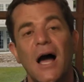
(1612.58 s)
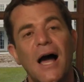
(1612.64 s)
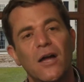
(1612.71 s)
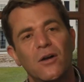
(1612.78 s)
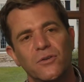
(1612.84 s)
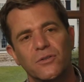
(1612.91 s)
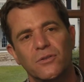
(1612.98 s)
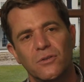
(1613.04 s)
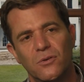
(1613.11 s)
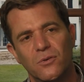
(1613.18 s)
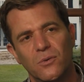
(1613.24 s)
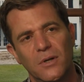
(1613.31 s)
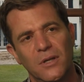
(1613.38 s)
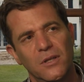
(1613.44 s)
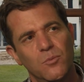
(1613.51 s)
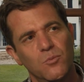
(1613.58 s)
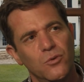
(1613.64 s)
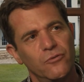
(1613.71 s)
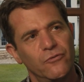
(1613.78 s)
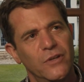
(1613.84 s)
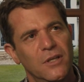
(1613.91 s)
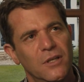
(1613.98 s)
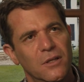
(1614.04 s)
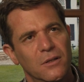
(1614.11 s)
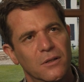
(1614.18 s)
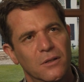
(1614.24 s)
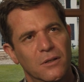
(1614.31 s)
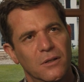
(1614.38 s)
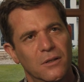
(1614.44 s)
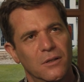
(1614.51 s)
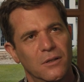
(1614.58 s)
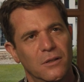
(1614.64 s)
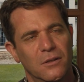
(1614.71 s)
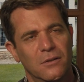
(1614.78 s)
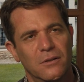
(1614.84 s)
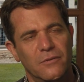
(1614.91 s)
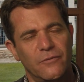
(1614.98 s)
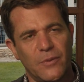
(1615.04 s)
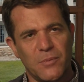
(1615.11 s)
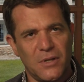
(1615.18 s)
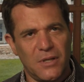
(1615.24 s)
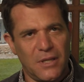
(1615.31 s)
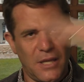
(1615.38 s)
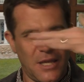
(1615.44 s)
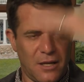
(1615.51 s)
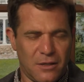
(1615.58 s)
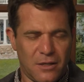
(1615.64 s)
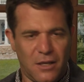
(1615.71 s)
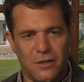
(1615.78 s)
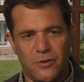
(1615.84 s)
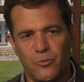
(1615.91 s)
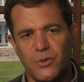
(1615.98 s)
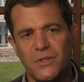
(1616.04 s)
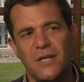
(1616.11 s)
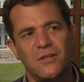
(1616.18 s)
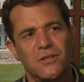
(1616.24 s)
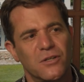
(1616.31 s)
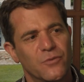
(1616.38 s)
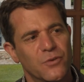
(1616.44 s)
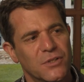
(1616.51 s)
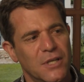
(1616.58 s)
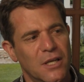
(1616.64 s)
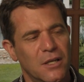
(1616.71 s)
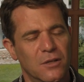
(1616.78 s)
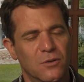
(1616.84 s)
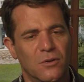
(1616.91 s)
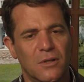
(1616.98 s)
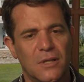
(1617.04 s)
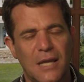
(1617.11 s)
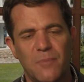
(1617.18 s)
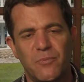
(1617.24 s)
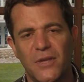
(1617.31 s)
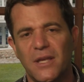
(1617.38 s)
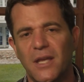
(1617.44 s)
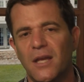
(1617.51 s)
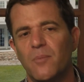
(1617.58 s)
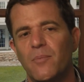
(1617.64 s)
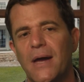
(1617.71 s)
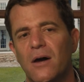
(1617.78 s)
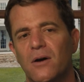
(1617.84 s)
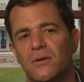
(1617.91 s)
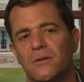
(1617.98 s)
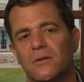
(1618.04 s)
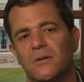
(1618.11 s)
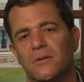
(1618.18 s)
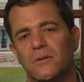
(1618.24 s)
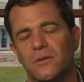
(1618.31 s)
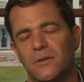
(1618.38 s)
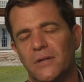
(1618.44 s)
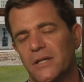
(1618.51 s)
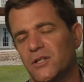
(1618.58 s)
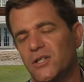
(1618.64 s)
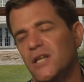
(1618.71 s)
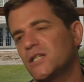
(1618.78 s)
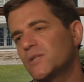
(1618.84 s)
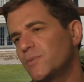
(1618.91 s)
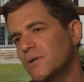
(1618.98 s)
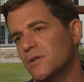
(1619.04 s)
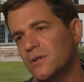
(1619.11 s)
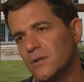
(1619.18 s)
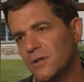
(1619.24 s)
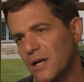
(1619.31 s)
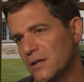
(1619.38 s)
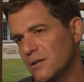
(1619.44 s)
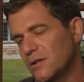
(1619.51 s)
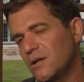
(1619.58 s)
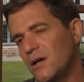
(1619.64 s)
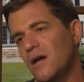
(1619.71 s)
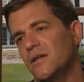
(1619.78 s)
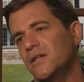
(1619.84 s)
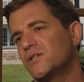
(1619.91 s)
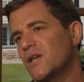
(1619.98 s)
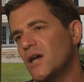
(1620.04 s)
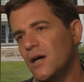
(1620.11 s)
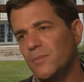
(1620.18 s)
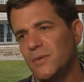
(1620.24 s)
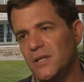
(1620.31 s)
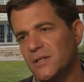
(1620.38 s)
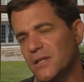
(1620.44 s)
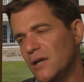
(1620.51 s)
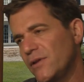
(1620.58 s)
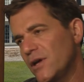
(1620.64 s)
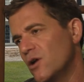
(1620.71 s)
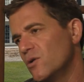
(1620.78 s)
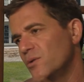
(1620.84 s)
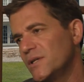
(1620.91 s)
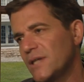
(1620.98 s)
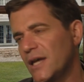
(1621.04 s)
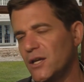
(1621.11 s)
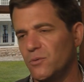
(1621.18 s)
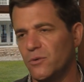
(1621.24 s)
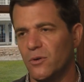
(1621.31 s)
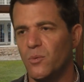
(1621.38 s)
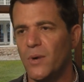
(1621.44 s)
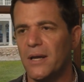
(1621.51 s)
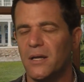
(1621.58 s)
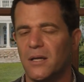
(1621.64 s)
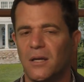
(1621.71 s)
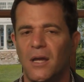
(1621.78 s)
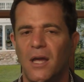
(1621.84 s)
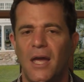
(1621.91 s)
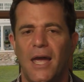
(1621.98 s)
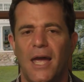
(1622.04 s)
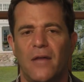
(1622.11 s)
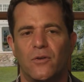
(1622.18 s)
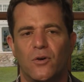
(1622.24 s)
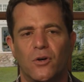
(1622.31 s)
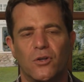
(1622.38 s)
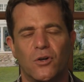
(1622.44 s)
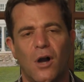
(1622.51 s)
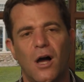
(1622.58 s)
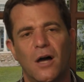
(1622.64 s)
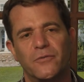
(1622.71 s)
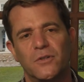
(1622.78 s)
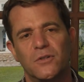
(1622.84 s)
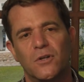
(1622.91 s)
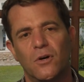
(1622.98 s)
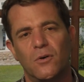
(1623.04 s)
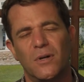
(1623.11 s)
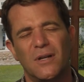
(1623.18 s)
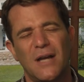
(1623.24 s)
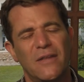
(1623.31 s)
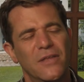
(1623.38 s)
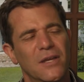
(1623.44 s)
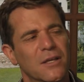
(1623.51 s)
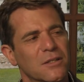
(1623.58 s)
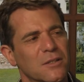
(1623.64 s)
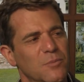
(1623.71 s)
I also, in the movie, if I'm going to get kind of pretentious for a second, kept thinking about like Shakespeare and his comedies and how they always end with a wedding. And you're often going, I think it's